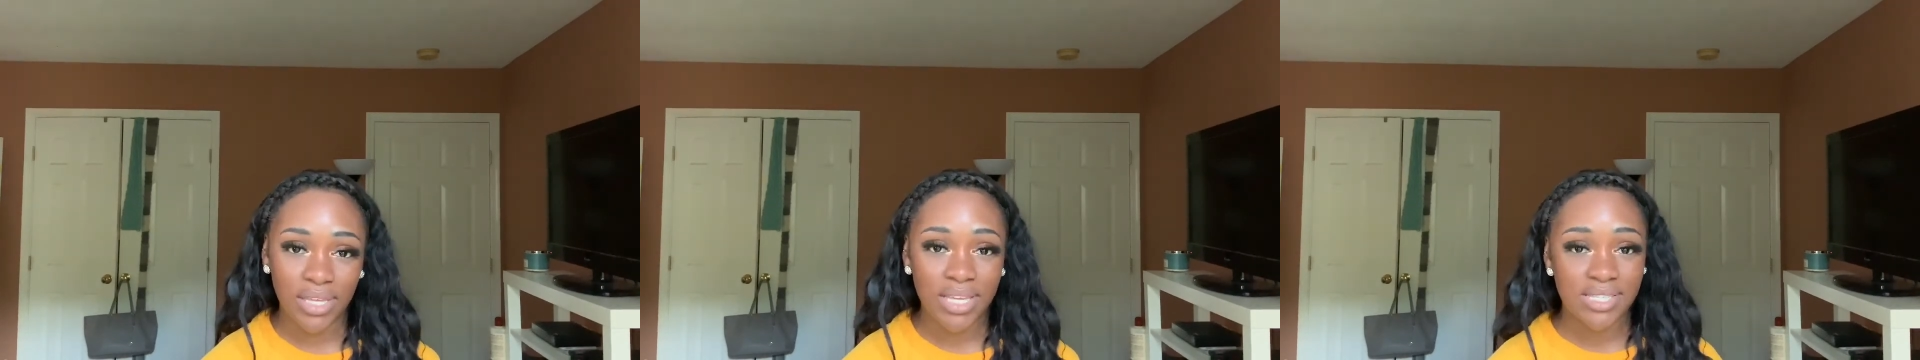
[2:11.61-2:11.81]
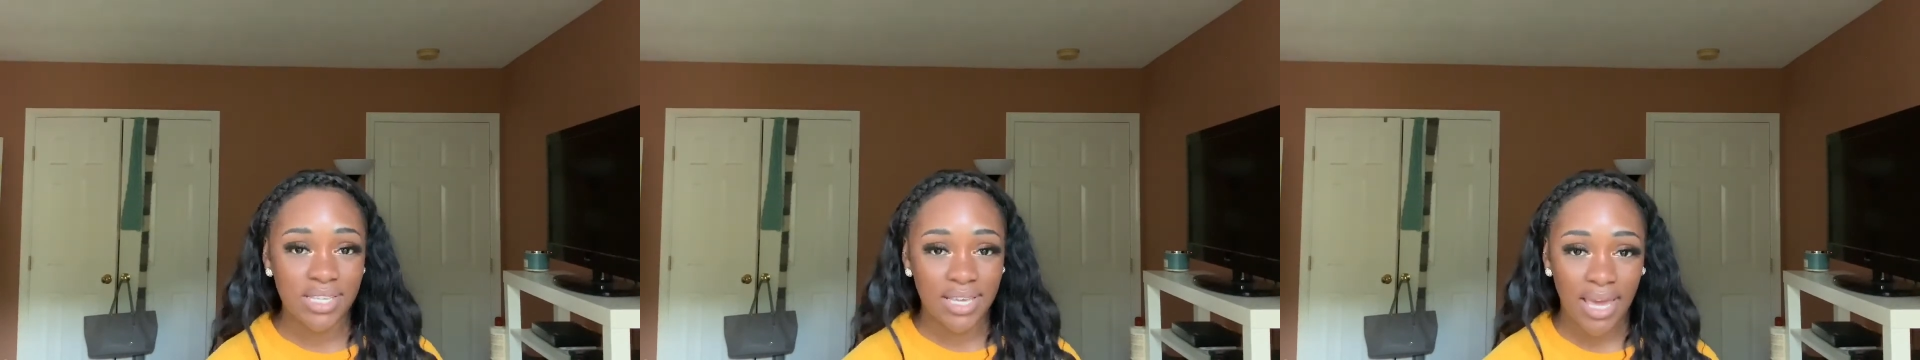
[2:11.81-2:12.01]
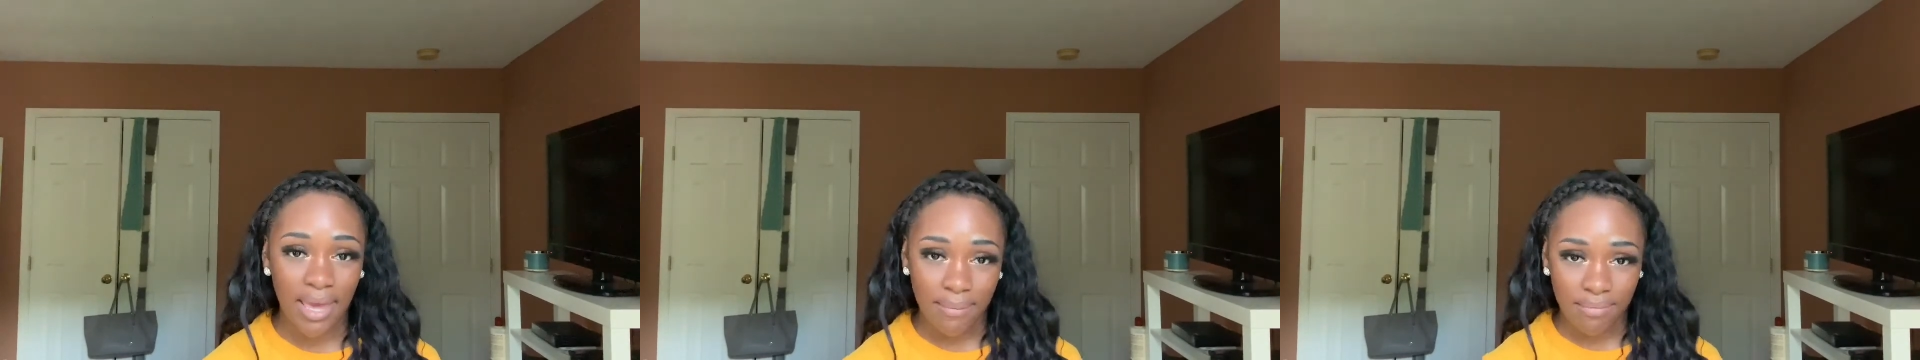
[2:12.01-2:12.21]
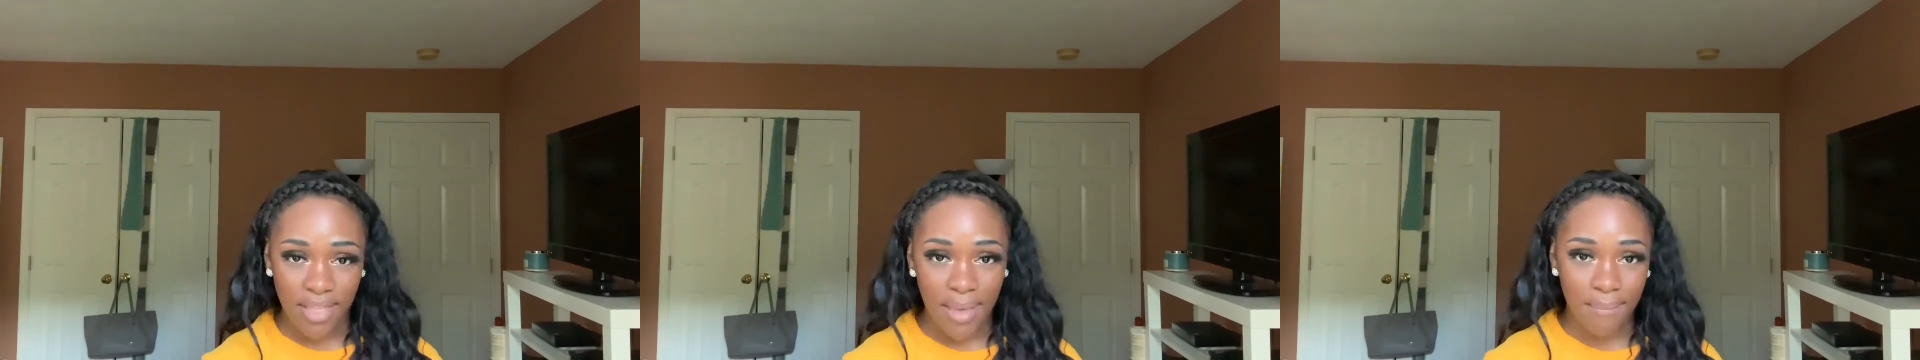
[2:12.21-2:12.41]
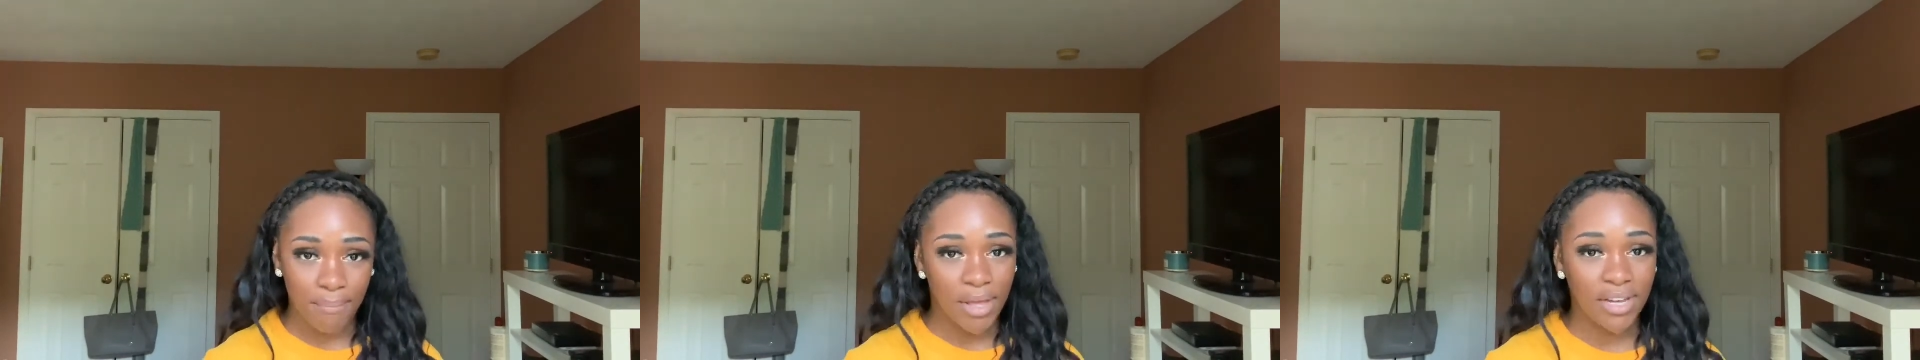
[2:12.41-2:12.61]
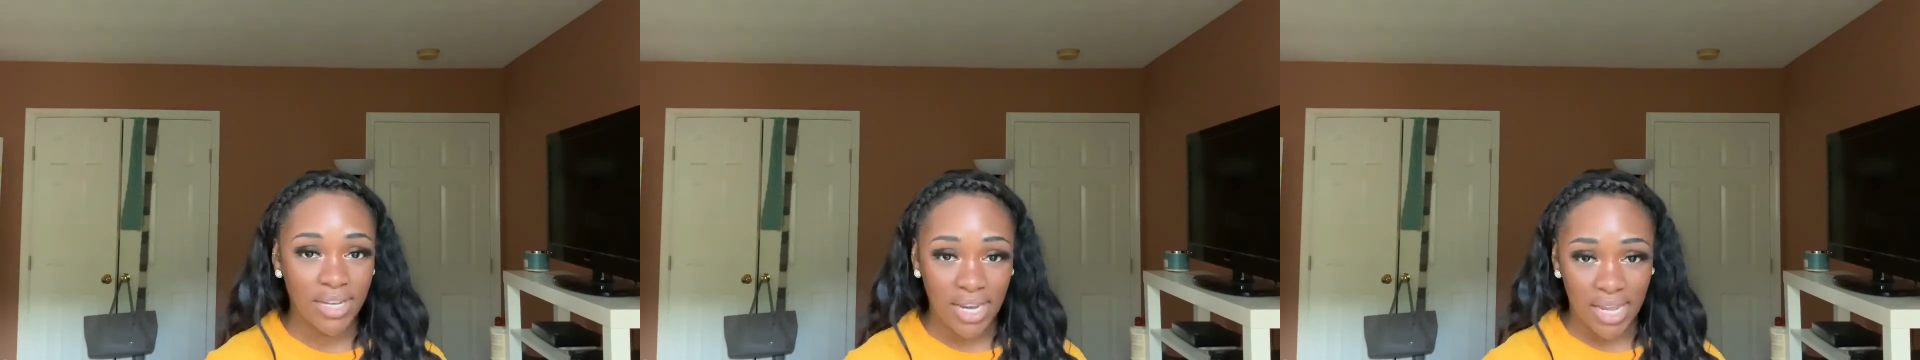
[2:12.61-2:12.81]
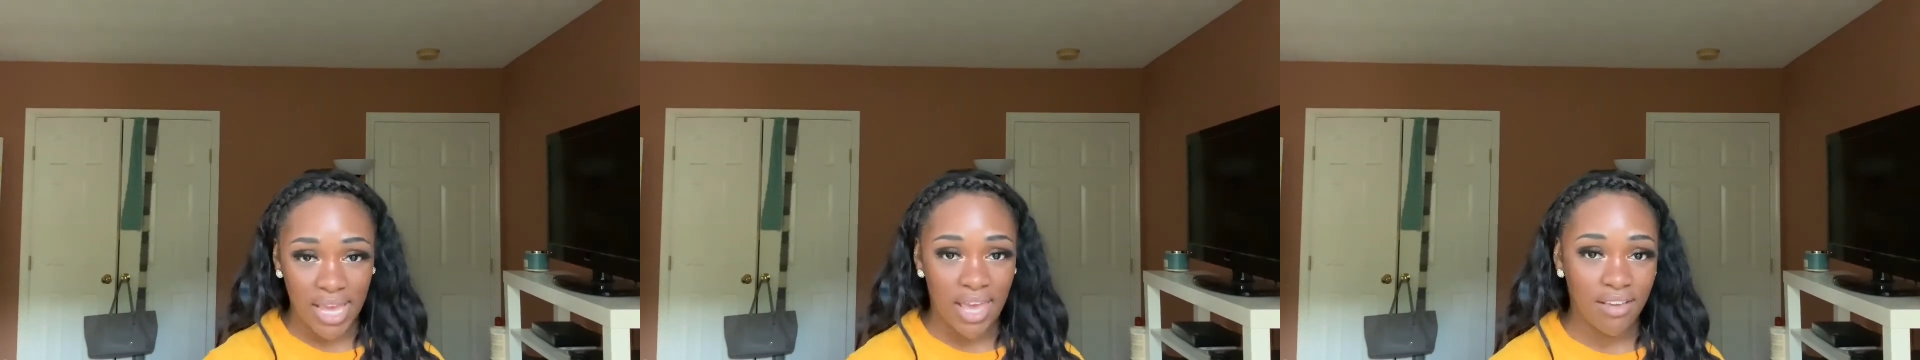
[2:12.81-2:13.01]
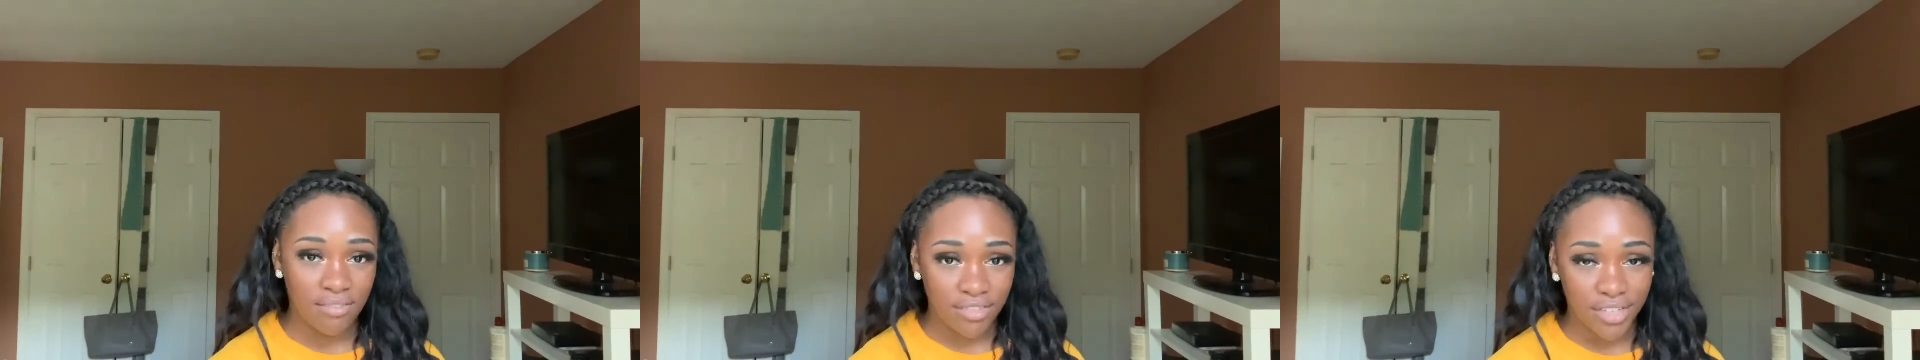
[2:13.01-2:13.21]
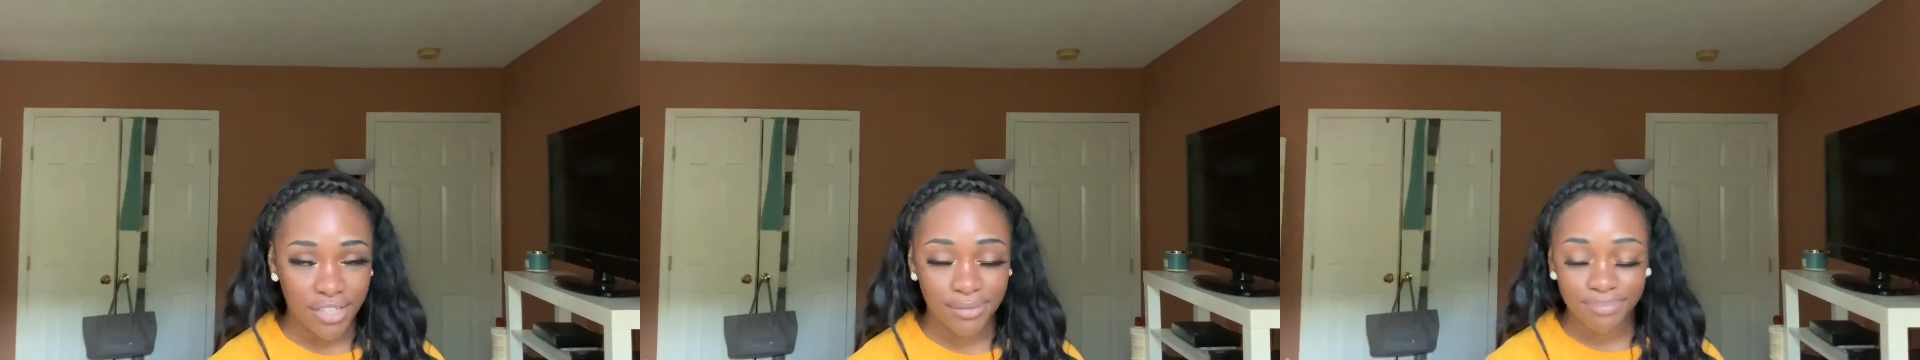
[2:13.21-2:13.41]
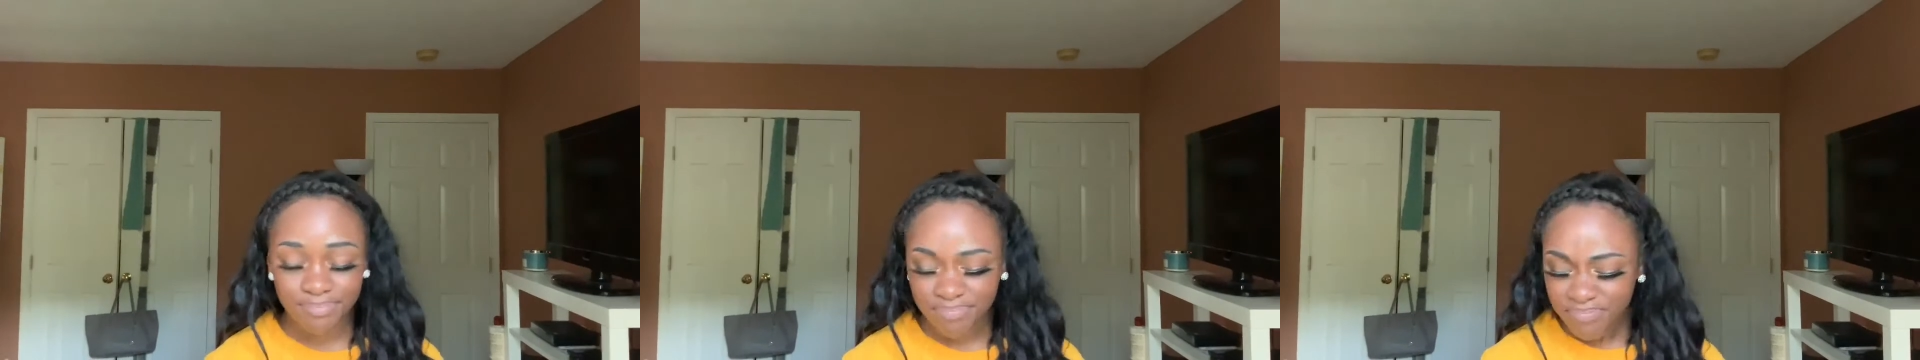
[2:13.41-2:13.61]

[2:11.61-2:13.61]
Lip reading: because it came that Monday after.